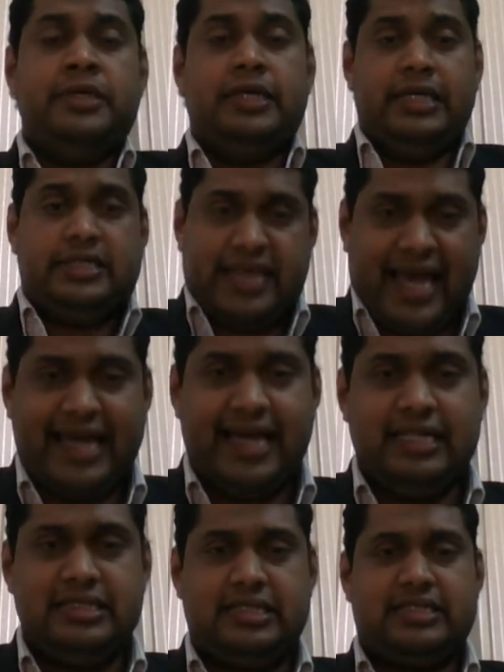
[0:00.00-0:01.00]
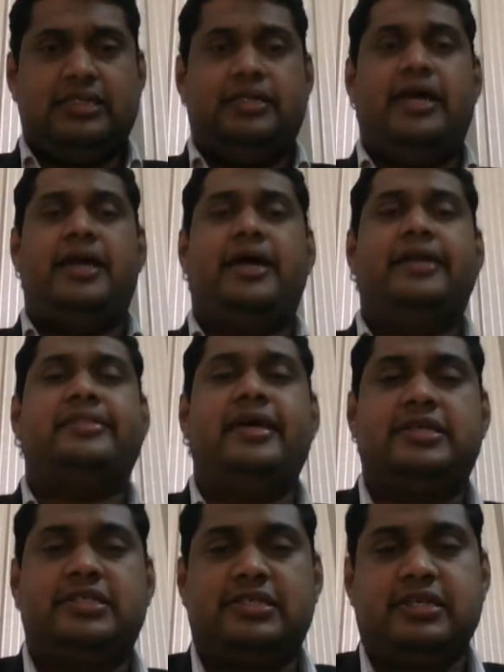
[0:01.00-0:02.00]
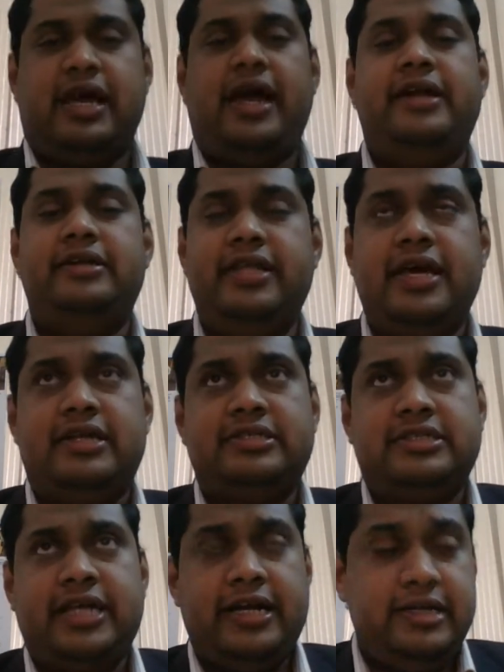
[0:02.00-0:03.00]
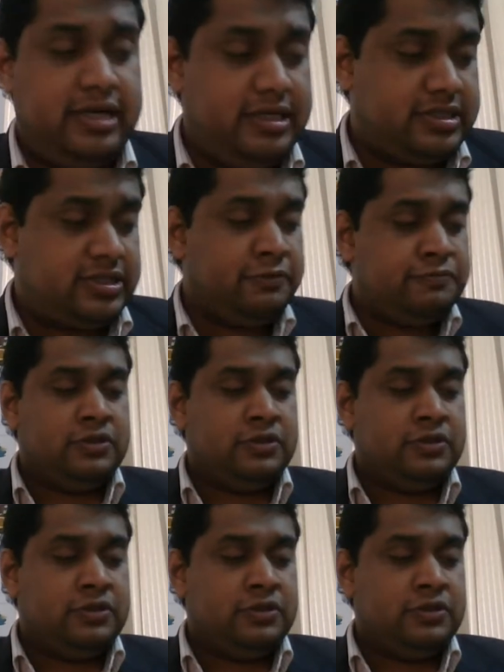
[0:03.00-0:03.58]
is against their ethics and their standards.